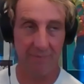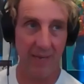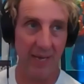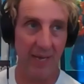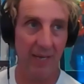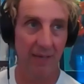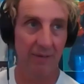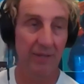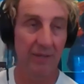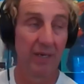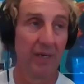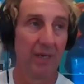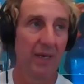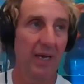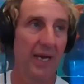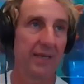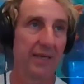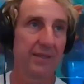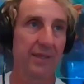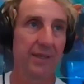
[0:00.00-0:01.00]
And
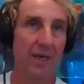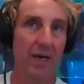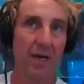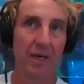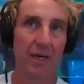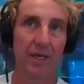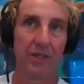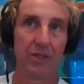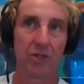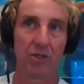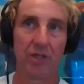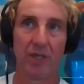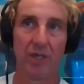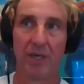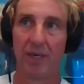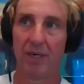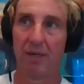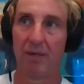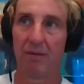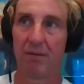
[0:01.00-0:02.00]
as a young
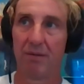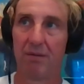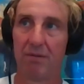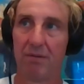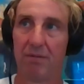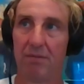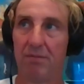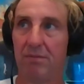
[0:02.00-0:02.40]
engineer,